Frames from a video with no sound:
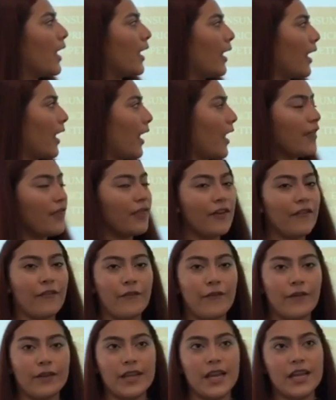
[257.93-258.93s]

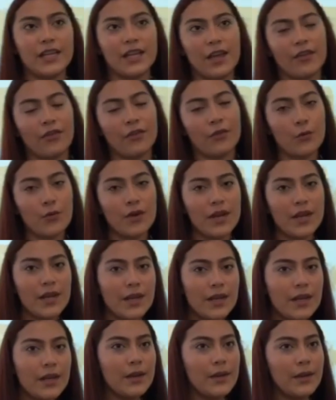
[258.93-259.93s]
The
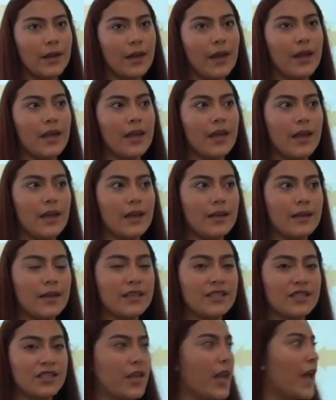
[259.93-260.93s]
three
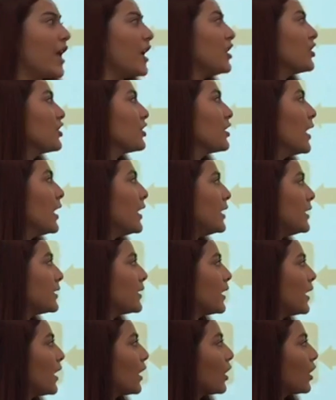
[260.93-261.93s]
stage is
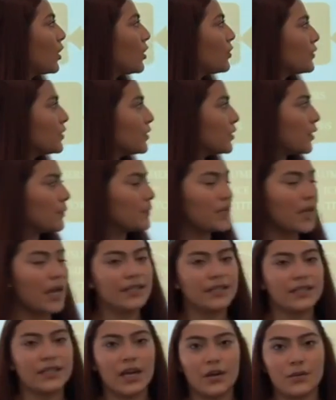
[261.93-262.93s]
the customs
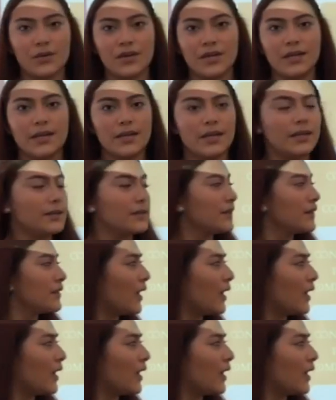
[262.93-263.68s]
and tariff